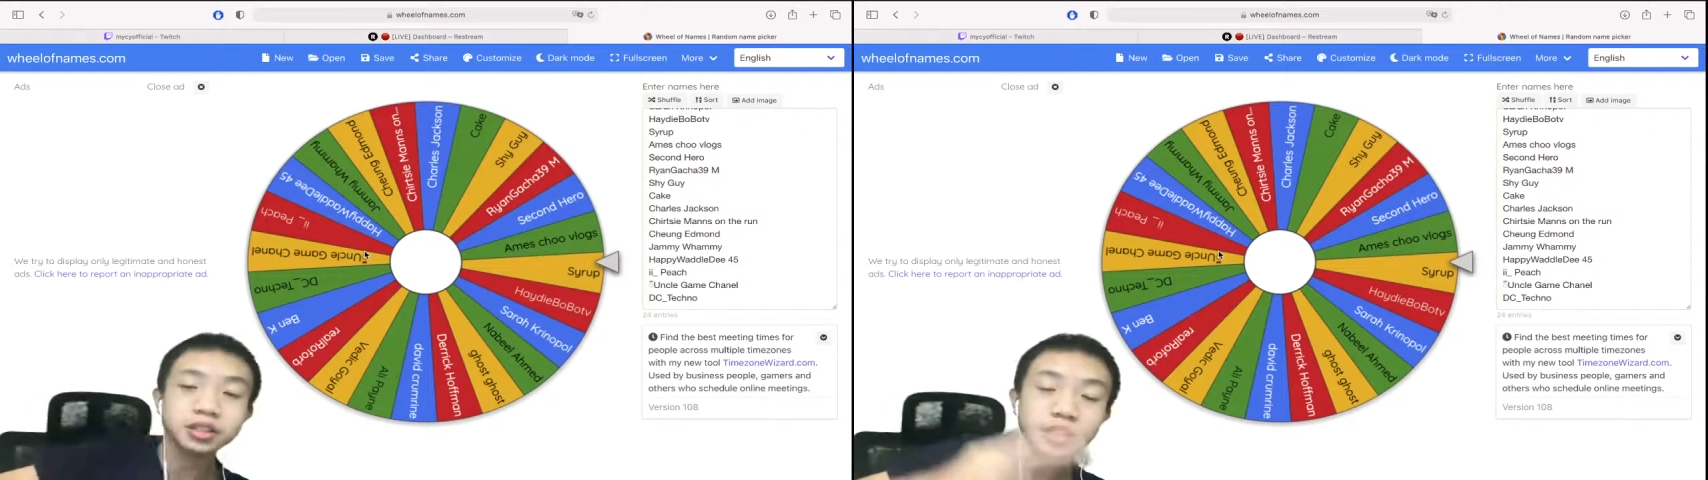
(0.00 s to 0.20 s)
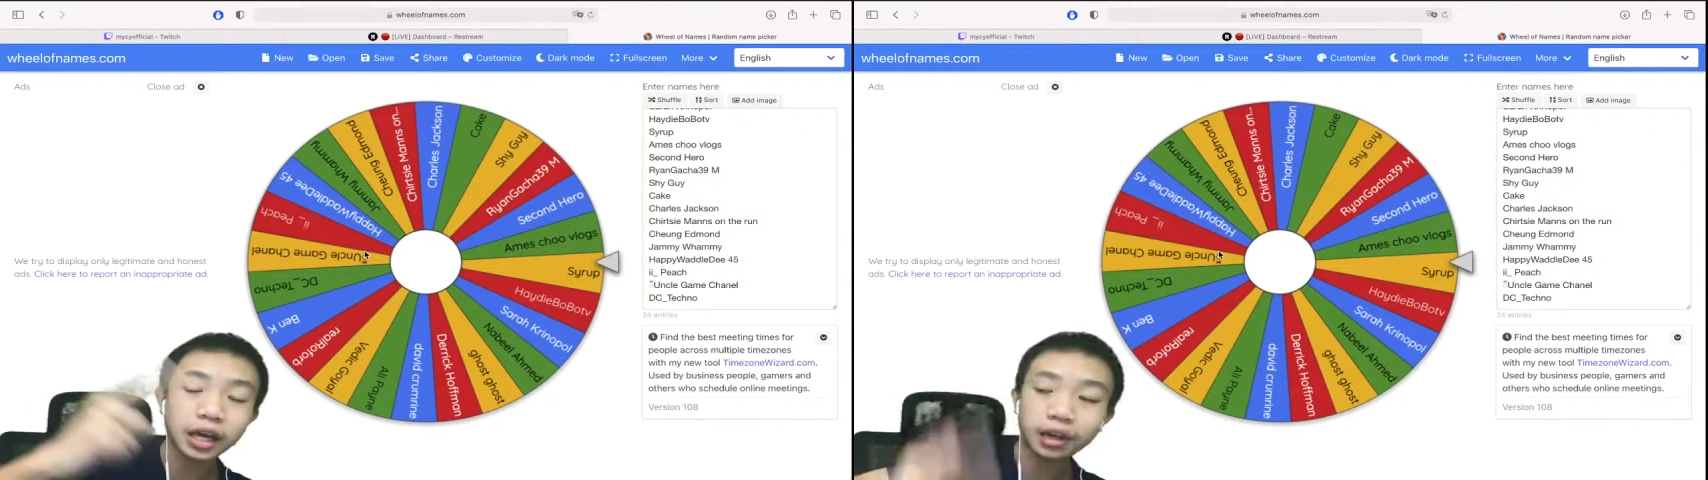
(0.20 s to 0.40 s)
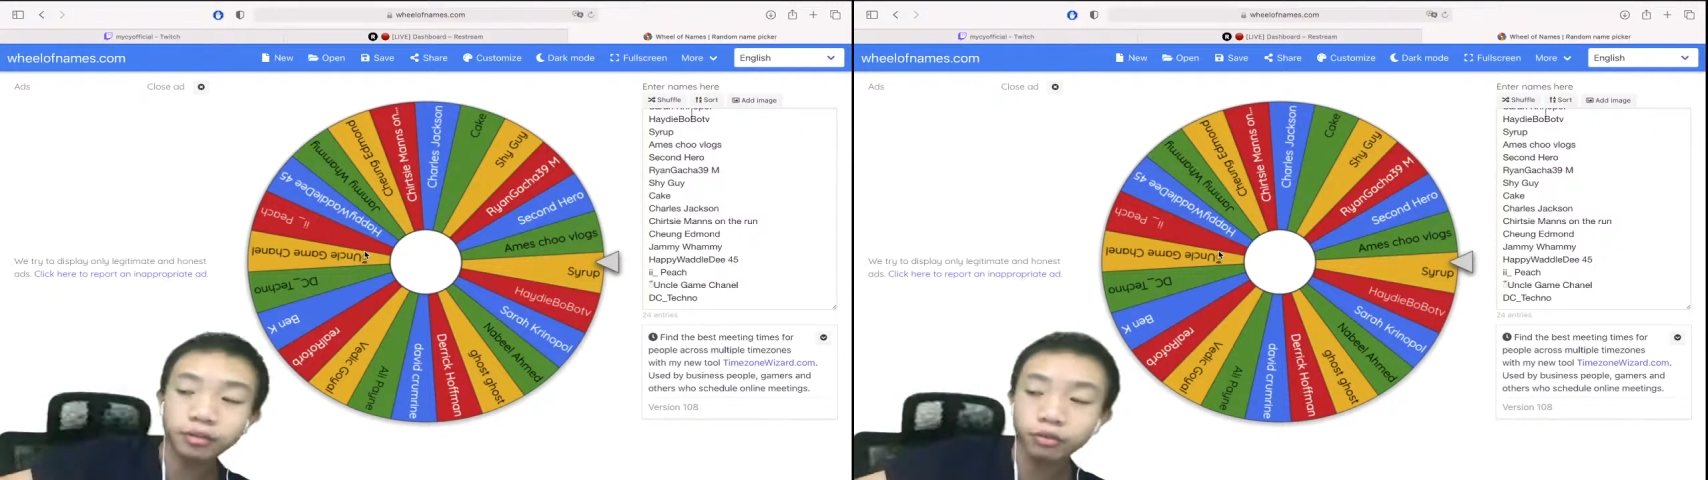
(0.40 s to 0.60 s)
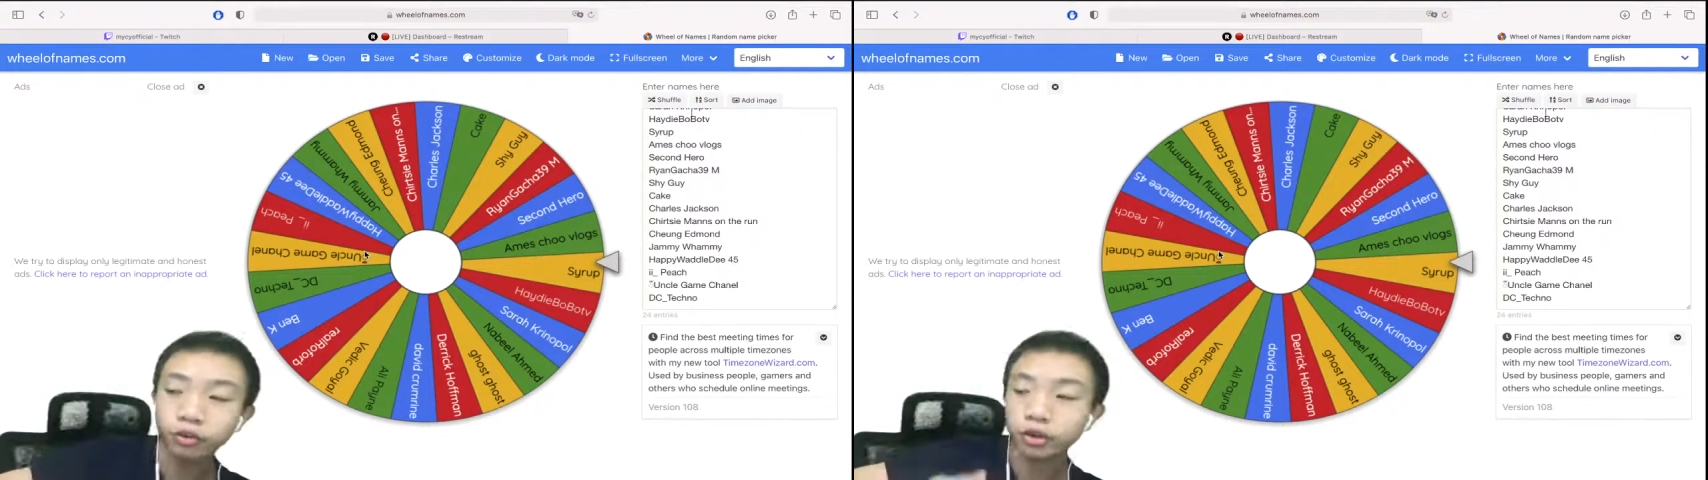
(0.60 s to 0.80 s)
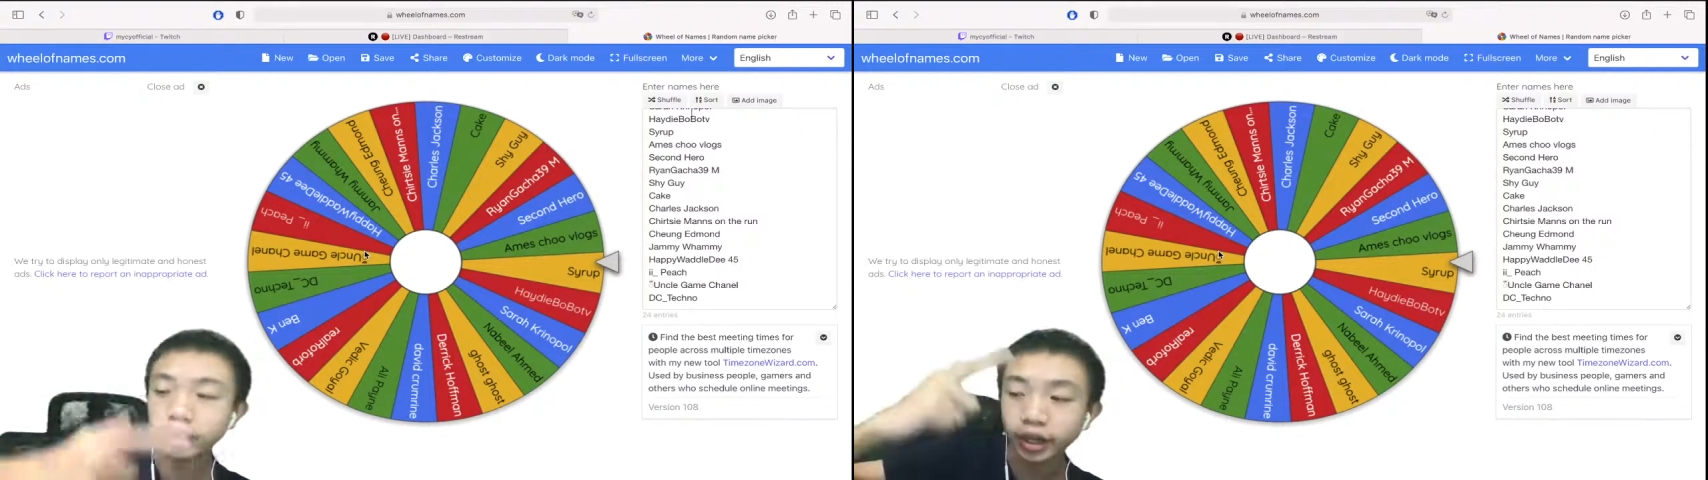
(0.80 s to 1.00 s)
game
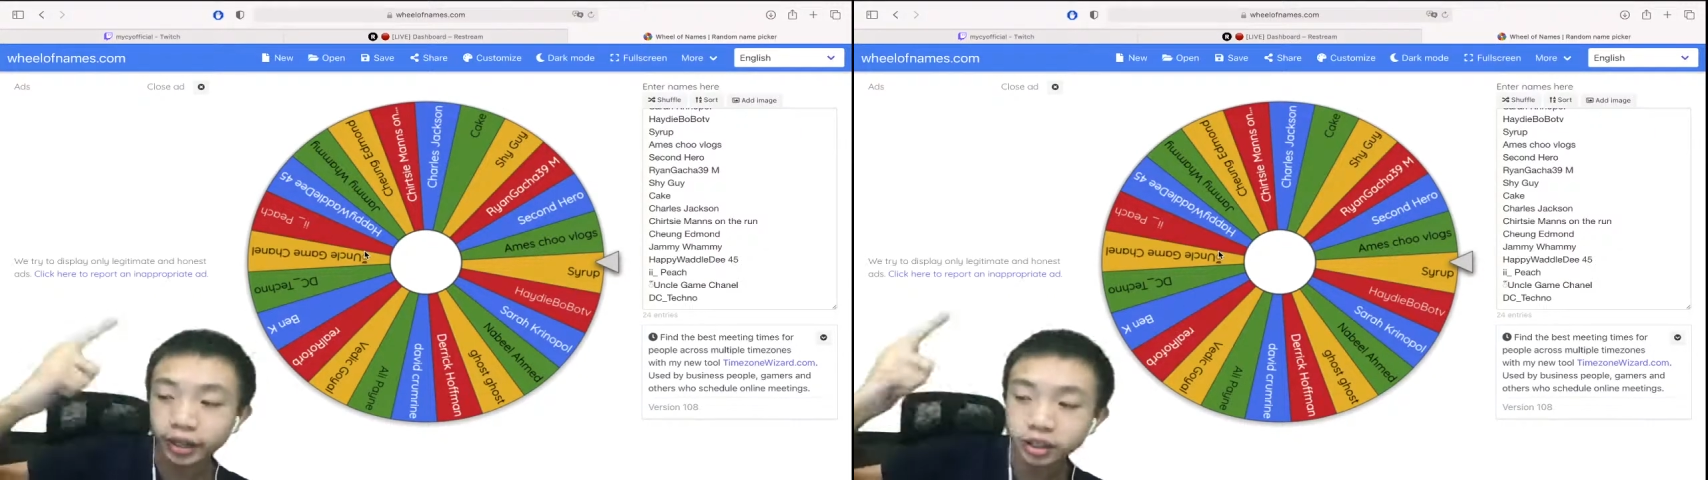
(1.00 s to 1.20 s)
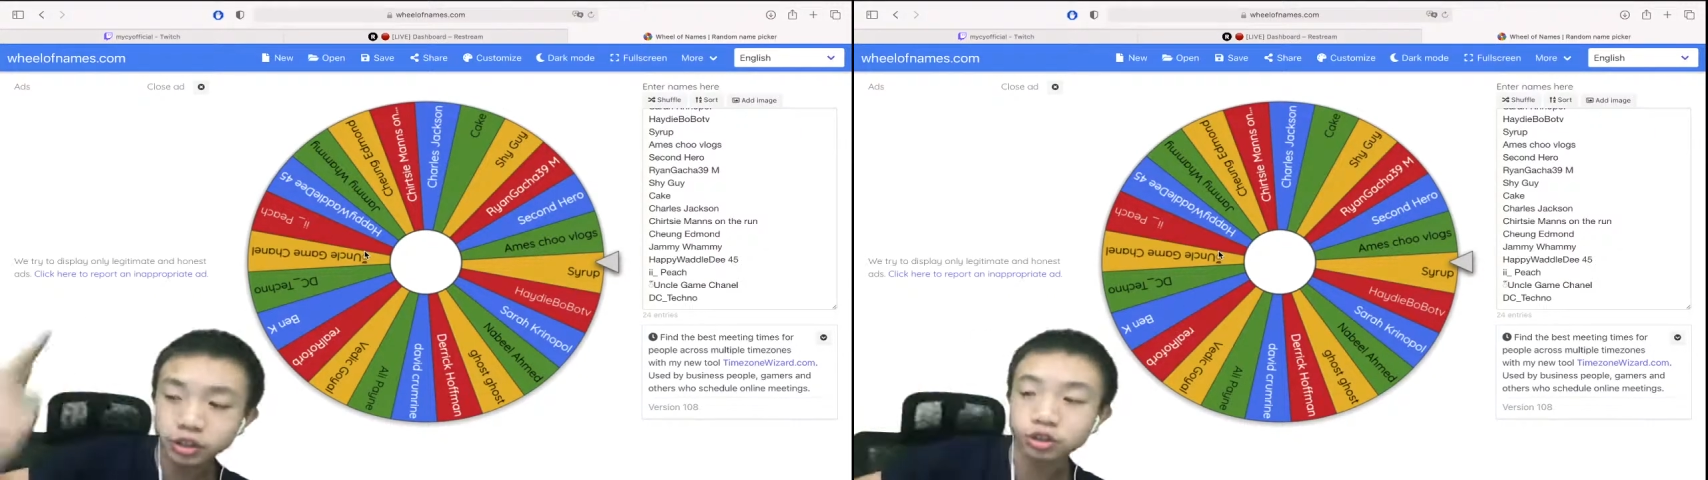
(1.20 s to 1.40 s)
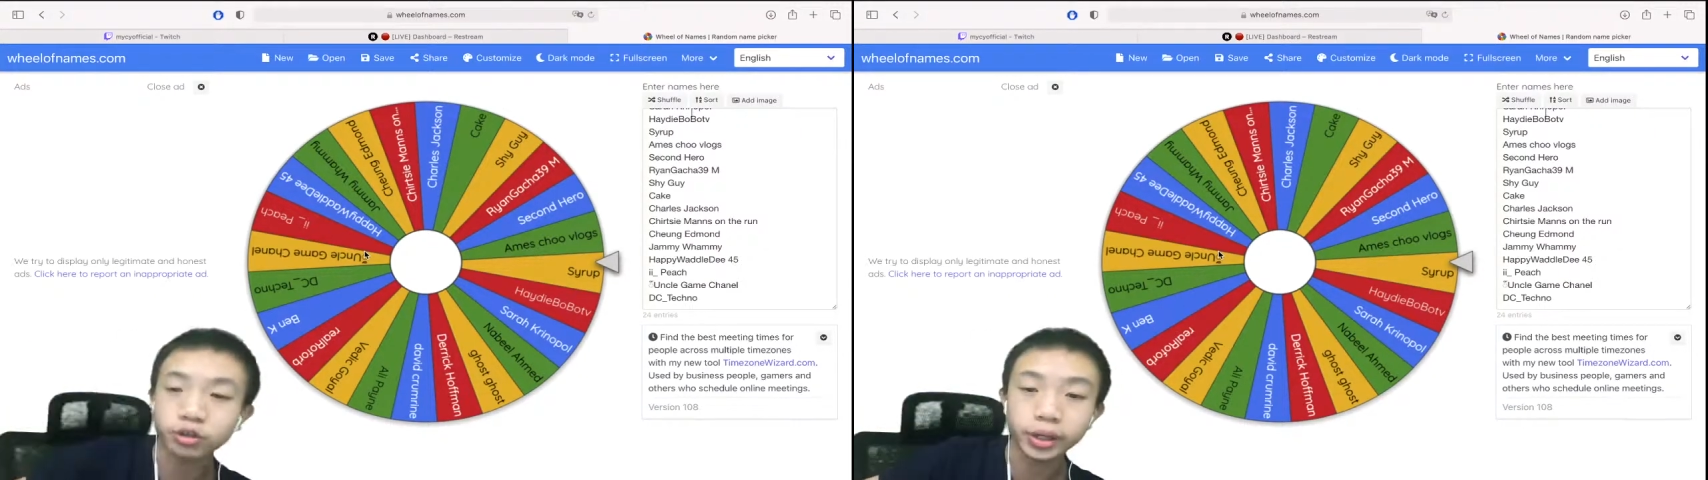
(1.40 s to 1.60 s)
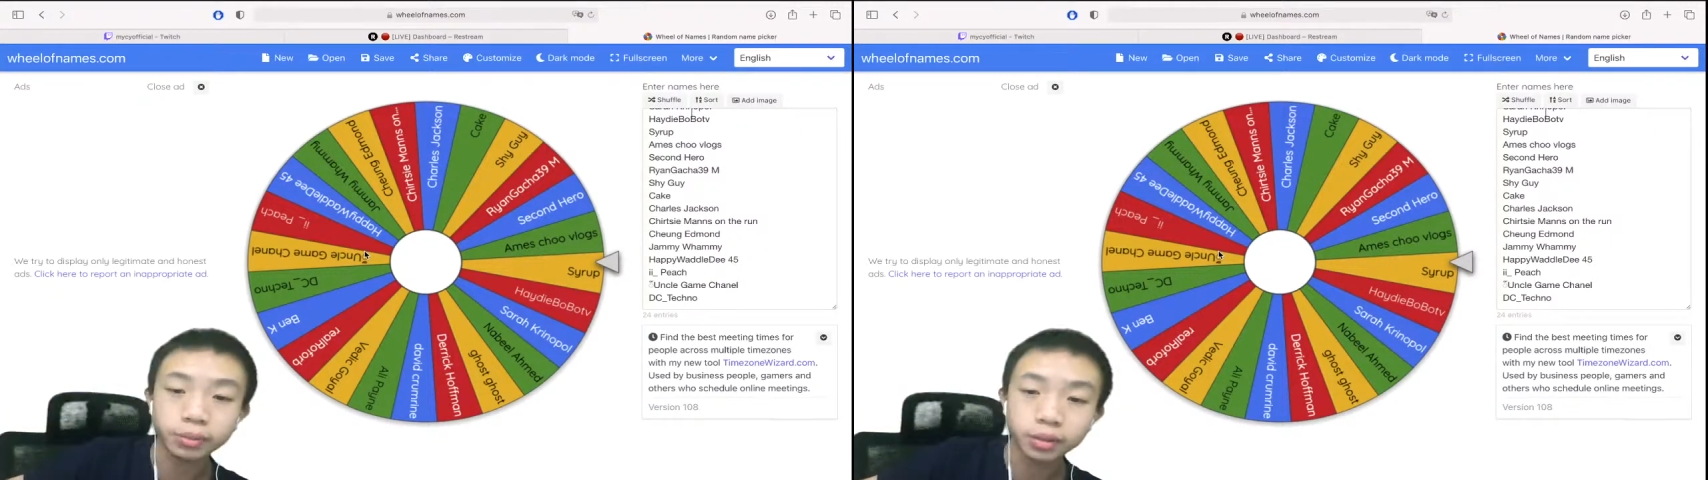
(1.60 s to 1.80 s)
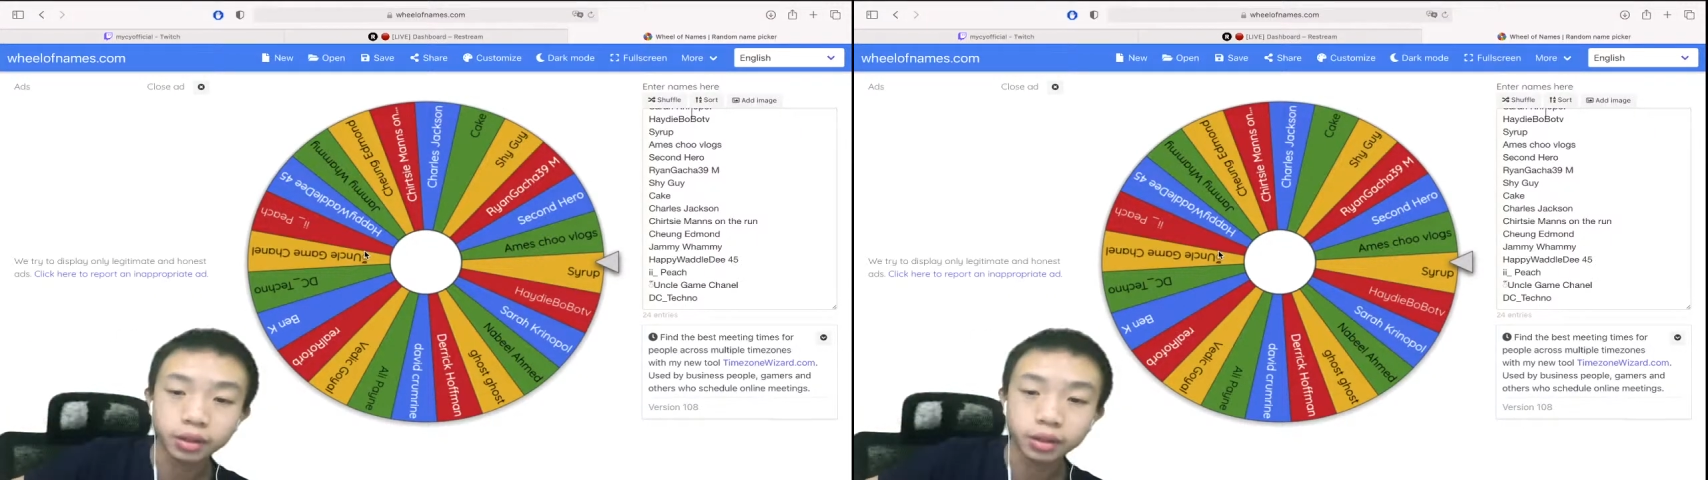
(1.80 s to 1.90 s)
for the next stream.